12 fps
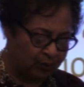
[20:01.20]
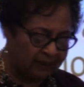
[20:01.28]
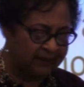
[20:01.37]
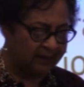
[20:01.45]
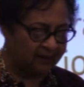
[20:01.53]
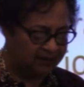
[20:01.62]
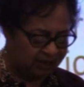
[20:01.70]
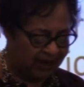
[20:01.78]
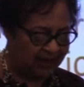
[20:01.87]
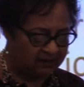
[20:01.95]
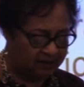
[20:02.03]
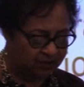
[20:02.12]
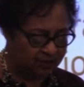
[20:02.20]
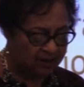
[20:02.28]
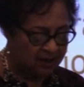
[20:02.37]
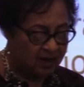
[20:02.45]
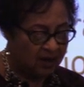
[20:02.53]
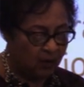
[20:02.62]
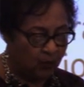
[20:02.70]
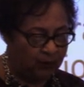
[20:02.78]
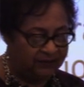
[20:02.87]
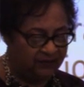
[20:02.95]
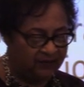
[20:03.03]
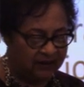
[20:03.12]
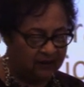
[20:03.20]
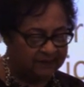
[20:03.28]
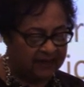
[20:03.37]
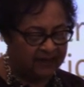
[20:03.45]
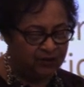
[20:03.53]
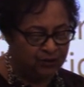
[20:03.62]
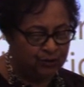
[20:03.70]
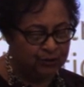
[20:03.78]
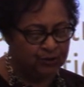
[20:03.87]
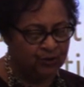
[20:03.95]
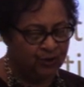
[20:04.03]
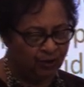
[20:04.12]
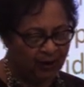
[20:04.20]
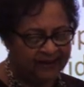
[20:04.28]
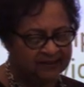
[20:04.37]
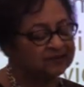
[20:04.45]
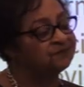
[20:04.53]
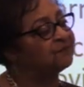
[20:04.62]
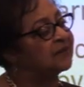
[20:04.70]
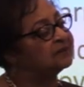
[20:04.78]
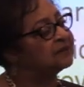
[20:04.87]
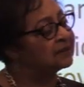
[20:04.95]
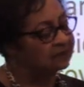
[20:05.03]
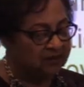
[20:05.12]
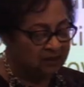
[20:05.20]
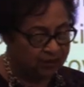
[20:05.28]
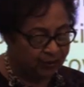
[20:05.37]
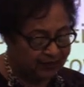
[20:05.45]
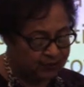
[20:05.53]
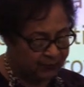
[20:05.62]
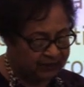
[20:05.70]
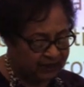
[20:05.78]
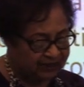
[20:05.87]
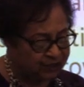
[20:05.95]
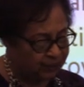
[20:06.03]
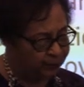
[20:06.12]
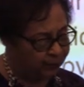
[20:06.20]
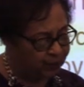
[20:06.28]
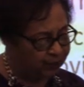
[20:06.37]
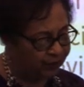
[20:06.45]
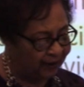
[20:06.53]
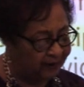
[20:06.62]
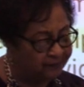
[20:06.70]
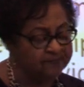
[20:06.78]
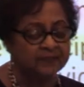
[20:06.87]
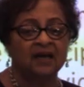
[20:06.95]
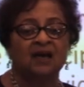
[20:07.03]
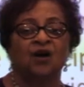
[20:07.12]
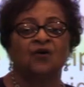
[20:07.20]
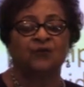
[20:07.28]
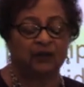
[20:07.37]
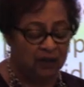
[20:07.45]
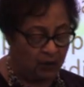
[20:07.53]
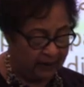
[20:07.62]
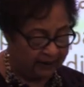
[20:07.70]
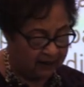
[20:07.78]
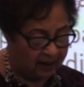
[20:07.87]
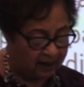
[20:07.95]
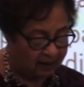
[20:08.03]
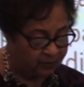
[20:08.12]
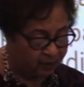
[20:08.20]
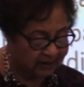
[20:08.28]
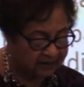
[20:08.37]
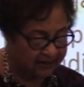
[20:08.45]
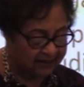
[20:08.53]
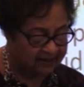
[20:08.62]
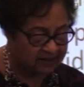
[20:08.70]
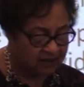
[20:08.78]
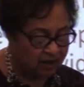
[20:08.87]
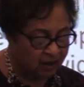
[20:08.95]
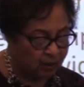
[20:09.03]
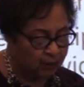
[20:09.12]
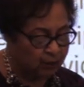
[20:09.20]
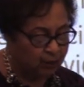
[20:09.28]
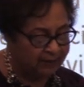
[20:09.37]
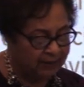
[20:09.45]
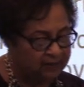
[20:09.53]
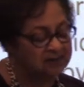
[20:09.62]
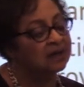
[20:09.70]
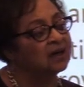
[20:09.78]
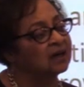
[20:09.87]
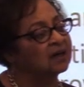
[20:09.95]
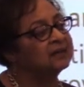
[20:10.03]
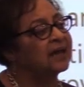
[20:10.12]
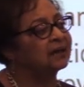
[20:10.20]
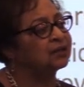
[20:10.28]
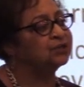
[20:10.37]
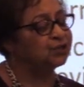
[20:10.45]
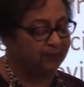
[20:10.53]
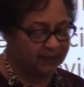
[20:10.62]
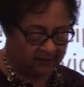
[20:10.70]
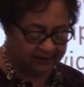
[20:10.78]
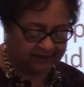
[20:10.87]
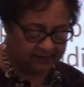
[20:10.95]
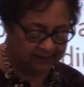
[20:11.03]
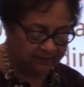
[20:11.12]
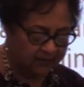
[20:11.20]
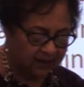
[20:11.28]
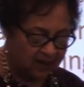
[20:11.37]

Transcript: Really a challenge. We developed a new grant-funded transportation program for low-income residents who meet HUD eligibility.